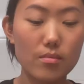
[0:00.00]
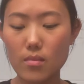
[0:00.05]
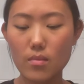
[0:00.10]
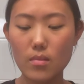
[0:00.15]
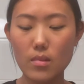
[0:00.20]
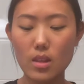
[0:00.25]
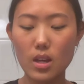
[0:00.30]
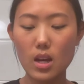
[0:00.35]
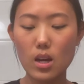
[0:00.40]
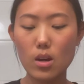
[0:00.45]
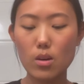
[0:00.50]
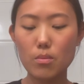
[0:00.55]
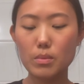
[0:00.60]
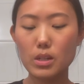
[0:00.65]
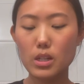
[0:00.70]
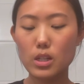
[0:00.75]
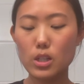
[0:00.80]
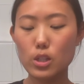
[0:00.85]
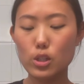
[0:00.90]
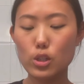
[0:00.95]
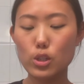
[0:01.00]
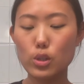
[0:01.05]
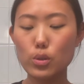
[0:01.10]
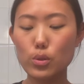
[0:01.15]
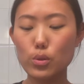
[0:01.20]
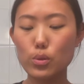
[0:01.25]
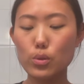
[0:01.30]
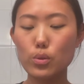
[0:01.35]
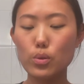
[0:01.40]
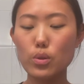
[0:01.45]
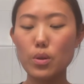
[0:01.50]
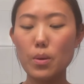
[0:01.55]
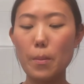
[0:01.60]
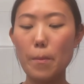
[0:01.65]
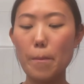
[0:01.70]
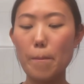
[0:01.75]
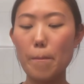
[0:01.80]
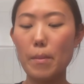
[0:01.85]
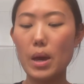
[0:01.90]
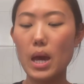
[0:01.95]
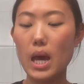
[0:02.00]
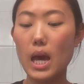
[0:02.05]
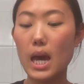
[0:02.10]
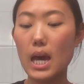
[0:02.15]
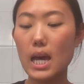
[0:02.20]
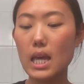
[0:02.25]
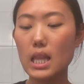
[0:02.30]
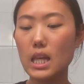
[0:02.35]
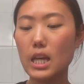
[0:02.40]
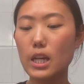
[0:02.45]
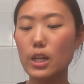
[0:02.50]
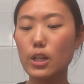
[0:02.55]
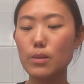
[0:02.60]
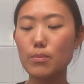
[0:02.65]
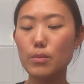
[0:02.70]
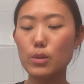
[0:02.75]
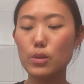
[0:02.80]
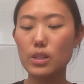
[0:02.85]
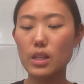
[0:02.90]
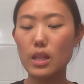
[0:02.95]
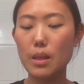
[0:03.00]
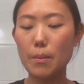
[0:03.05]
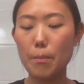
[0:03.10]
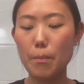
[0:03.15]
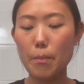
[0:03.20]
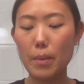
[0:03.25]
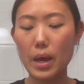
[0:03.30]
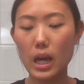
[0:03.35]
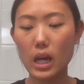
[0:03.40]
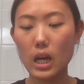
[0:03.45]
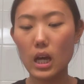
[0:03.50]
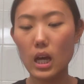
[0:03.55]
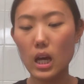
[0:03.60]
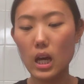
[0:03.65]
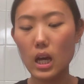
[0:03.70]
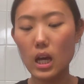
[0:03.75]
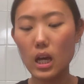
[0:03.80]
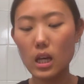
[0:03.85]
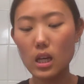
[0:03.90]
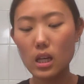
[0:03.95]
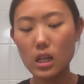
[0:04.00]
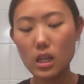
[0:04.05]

Now I'm gonna do my highlighter. I'm using the Becca.